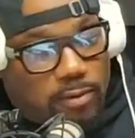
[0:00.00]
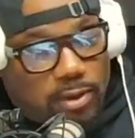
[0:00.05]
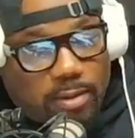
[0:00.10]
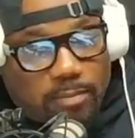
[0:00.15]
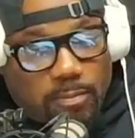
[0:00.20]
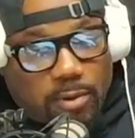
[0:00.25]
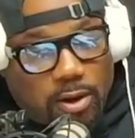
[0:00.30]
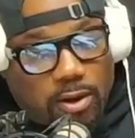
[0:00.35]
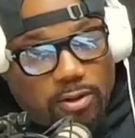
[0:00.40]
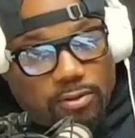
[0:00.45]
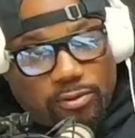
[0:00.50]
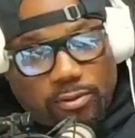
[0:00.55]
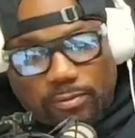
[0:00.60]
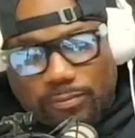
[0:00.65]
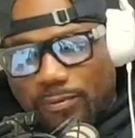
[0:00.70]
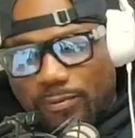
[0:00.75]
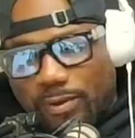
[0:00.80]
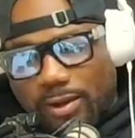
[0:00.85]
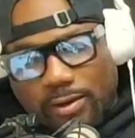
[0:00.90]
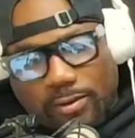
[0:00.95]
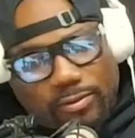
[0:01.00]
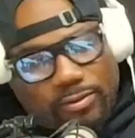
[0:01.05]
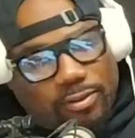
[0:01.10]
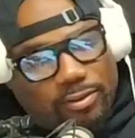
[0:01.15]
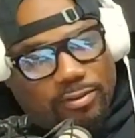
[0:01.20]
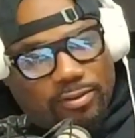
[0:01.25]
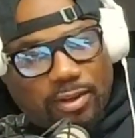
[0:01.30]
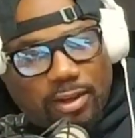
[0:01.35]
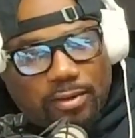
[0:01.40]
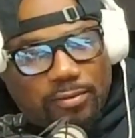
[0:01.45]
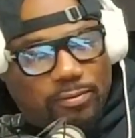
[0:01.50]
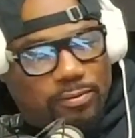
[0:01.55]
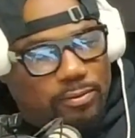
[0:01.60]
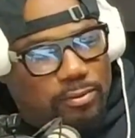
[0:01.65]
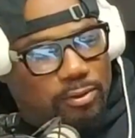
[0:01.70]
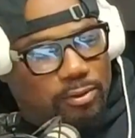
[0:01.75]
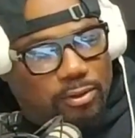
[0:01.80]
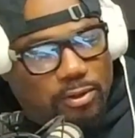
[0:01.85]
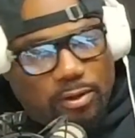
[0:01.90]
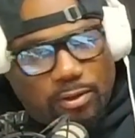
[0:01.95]
at Marshall. Very successful,
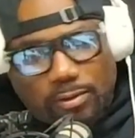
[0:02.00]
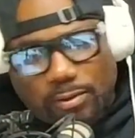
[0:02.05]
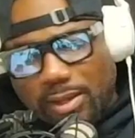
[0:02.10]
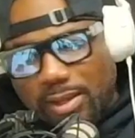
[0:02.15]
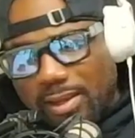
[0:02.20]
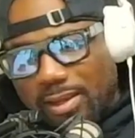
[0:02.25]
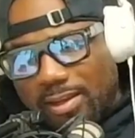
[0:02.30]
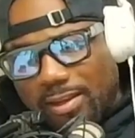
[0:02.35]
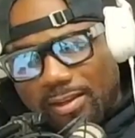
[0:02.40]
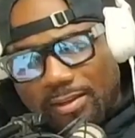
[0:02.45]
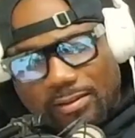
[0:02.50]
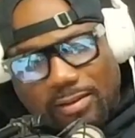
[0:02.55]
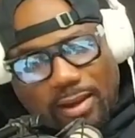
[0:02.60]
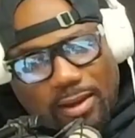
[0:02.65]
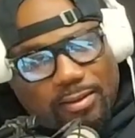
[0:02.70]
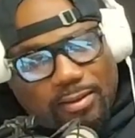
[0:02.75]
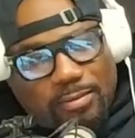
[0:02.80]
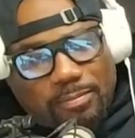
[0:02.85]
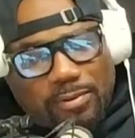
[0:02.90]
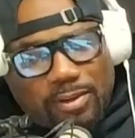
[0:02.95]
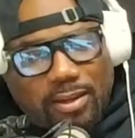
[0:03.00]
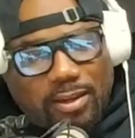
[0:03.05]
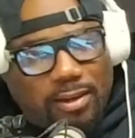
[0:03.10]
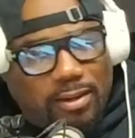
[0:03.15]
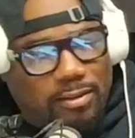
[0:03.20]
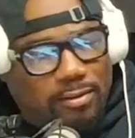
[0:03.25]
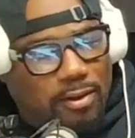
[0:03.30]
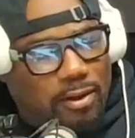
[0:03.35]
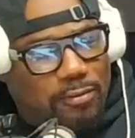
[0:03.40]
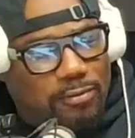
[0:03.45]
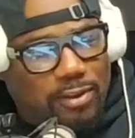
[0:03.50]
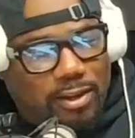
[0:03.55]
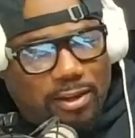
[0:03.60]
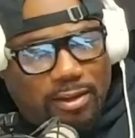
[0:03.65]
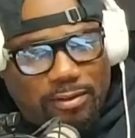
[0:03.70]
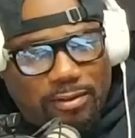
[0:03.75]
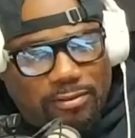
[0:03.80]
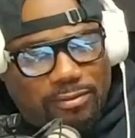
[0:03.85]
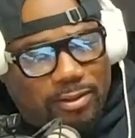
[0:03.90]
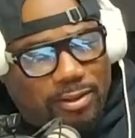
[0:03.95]
He take them kids off the
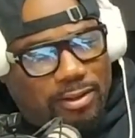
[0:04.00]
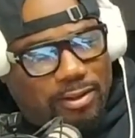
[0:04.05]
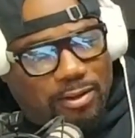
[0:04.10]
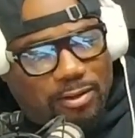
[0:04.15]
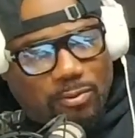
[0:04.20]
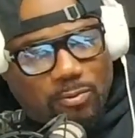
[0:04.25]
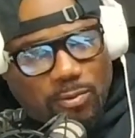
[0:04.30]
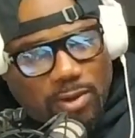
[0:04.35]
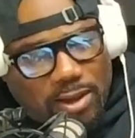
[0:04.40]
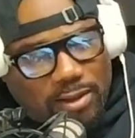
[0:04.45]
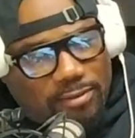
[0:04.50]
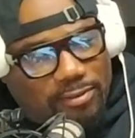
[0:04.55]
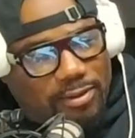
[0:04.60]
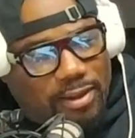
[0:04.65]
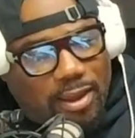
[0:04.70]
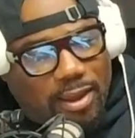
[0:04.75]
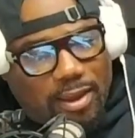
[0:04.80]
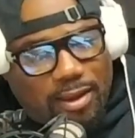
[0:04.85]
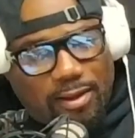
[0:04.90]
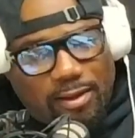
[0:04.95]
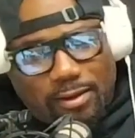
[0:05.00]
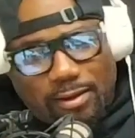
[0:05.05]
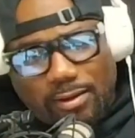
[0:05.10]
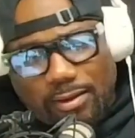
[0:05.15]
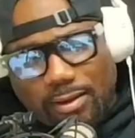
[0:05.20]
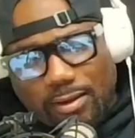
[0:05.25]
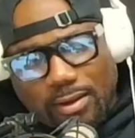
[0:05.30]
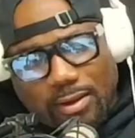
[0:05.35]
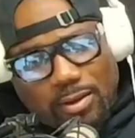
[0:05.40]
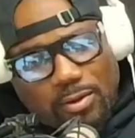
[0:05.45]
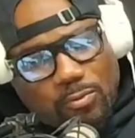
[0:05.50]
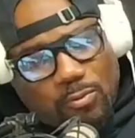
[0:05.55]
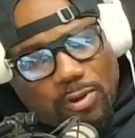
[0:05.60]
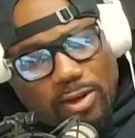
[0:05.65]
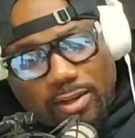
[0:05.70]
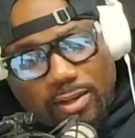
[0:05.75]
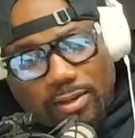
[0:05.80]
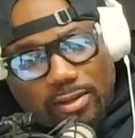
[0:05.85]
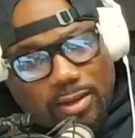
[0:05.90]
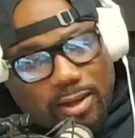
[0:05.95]
inner city to the west side, and
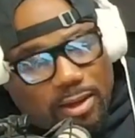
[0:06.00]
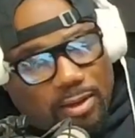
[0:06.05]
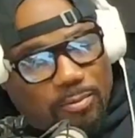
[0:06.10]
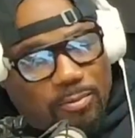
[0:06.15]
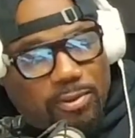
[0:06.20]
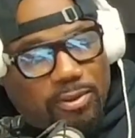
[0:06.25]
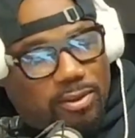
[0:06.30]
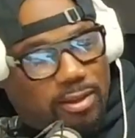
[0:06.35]
what he did with